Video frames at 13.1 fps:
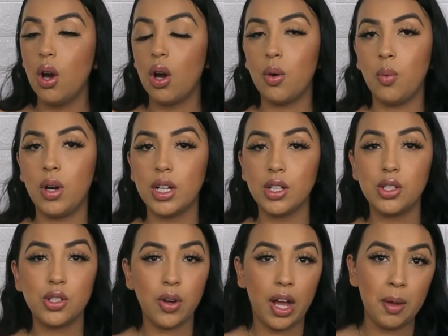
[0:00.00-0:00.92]
are wanting
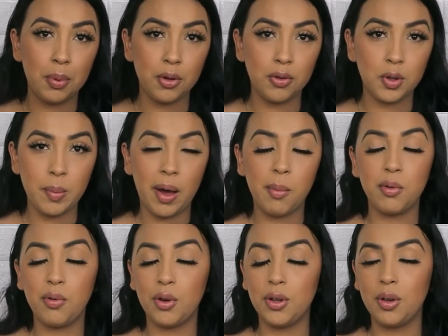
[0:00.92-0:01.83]
to try a perfume out
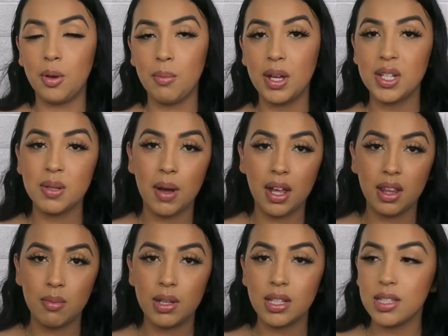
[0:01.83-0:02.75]
before you commit to
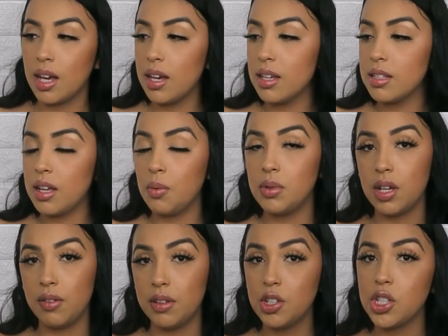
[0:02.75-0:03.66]
buying the big size, I would
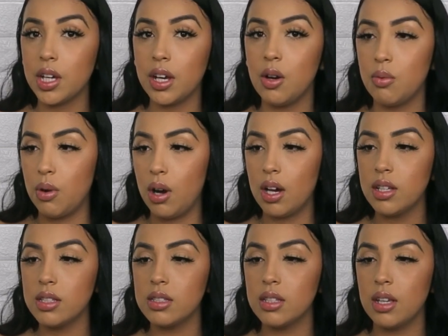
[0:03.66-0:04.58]
definitely check
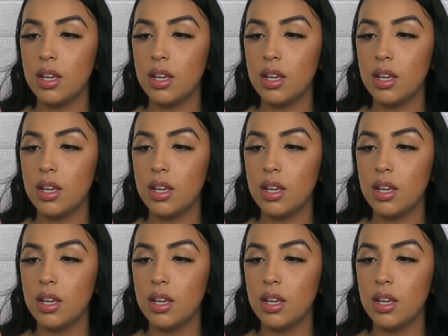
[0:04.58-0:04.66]
Ross,